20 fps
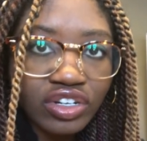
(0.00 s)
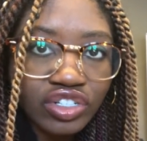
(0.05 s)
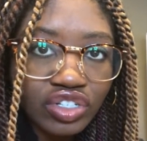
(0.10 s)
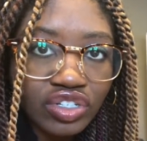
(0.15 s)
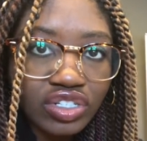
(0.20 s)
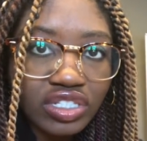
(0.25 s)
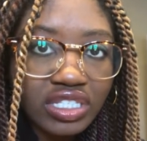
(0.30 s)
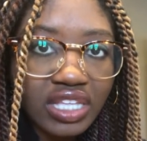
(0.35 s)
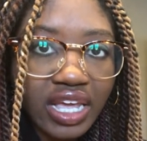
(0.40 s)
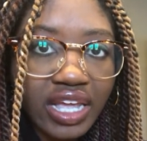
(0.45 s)
on
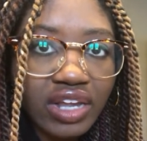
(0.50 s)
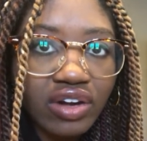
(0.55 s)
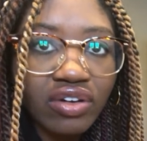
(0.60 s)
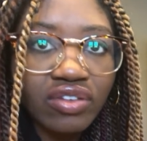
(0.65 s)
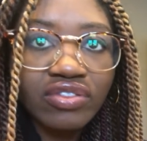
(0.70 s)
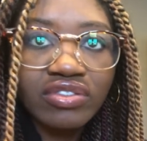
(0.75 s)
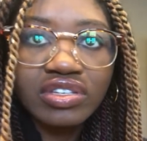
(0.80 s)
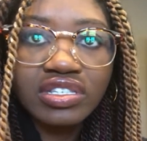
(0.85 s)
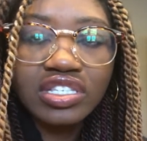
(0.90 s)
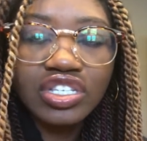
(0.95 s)
your site
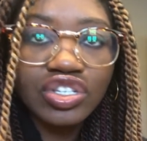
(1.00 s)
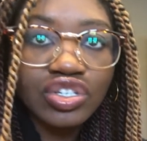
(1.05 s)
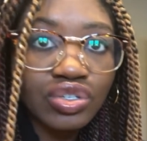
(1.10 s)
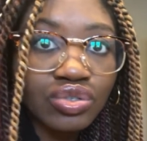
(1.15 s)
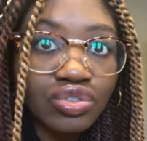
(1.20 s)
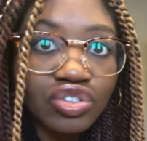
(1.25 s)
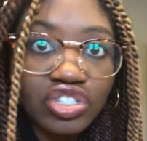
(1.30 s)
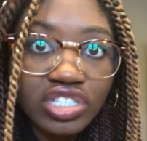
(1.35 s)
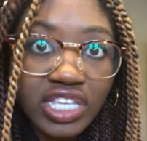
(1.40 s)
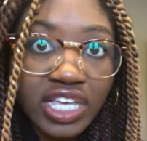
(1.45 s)
on this
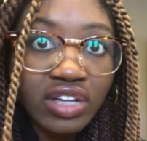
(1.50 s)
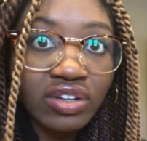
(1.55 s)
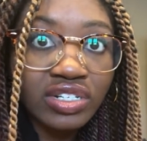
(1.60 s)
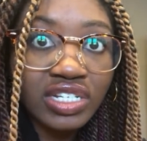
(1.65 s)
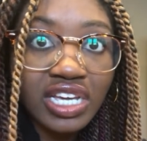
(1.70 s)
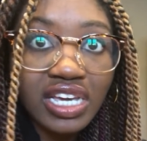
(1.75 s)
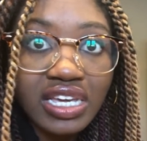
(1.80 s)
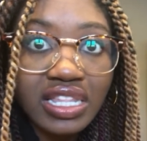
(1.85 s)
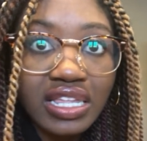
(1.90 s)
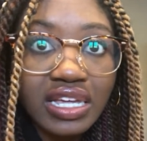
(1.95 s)
huge sale
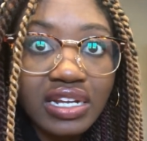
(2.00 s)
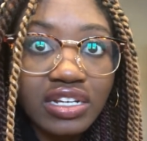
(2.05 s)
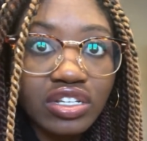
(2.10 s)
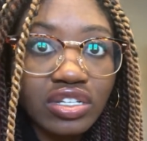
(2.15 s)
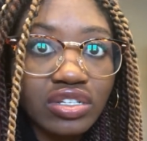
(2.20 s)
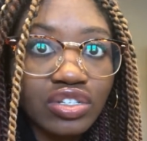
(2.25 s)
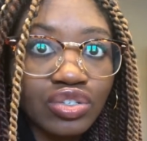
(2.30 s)
day that